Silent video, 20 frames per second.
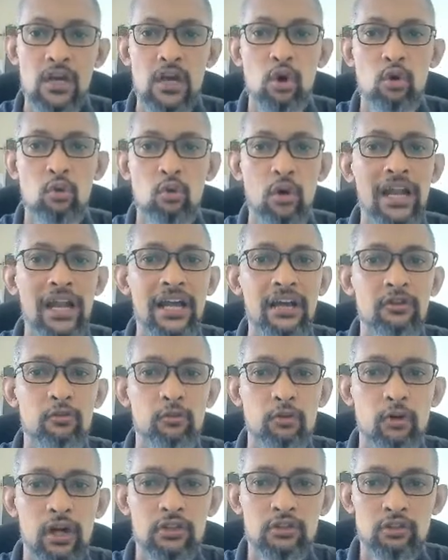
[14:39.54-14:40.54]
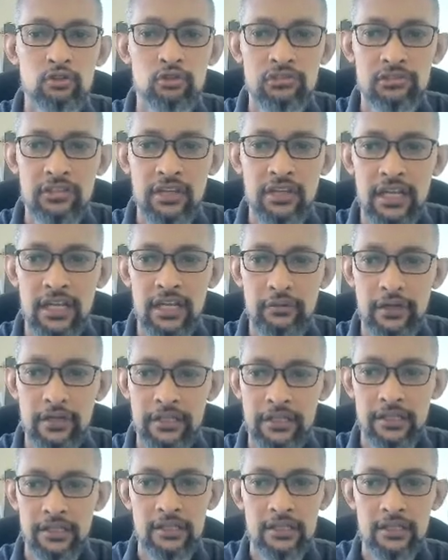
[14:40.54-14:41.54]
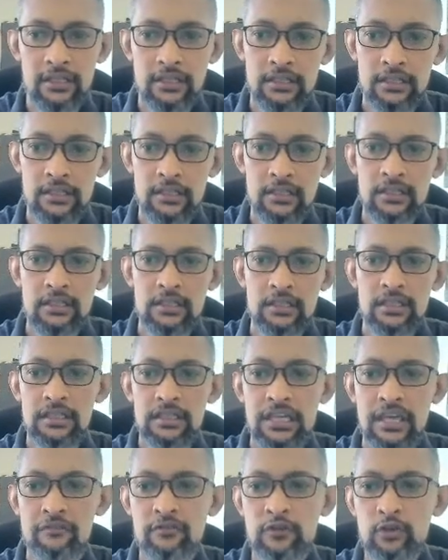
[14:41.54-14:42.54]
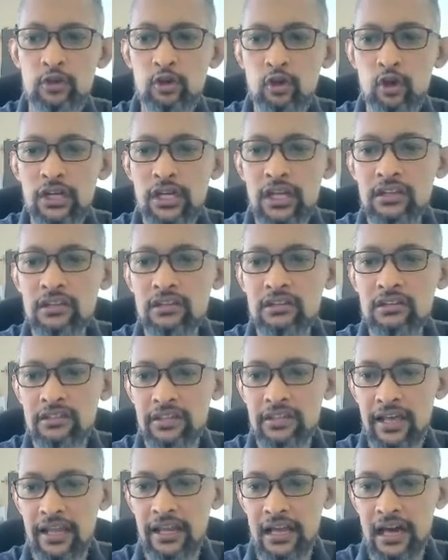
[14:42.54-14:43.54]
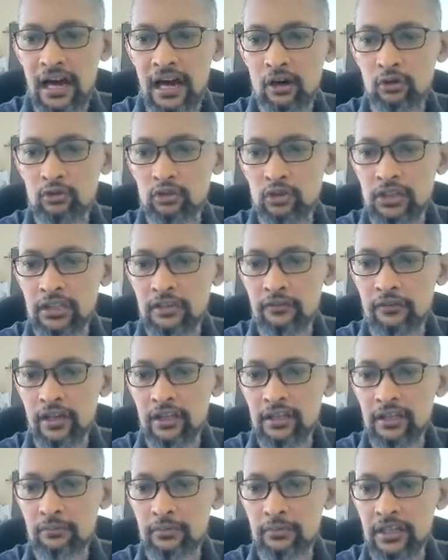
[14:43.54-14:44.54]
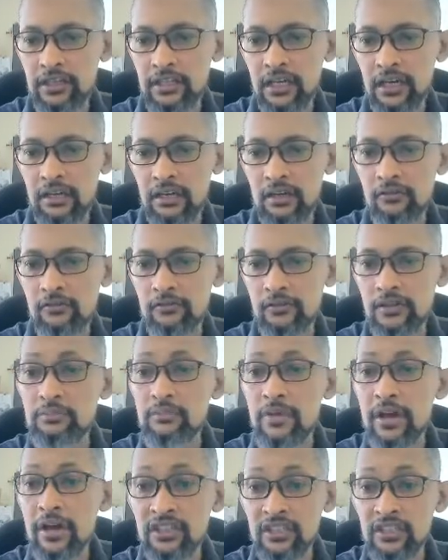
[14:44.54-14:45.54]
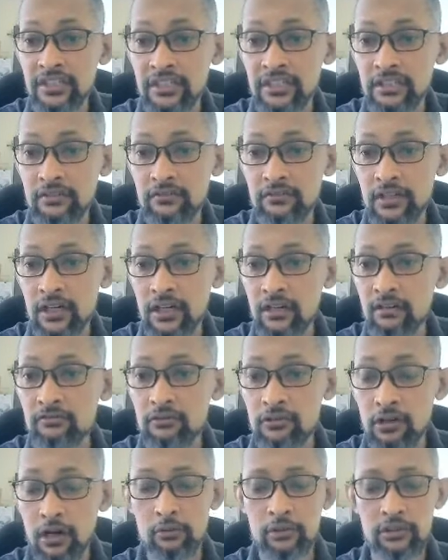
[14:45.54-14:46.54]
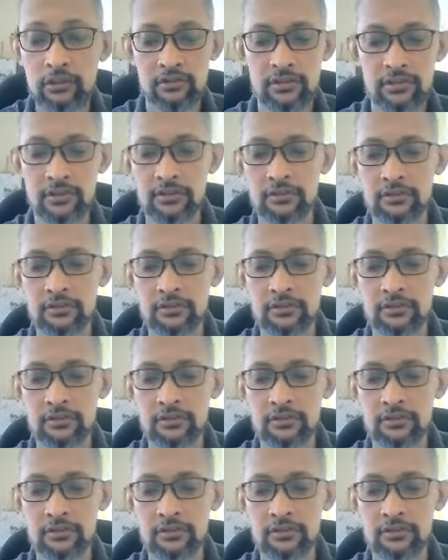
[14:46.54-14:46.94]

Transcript: What I want to say there, okay, if you don't understand how to develop that kind of imaginative kind of drawings here,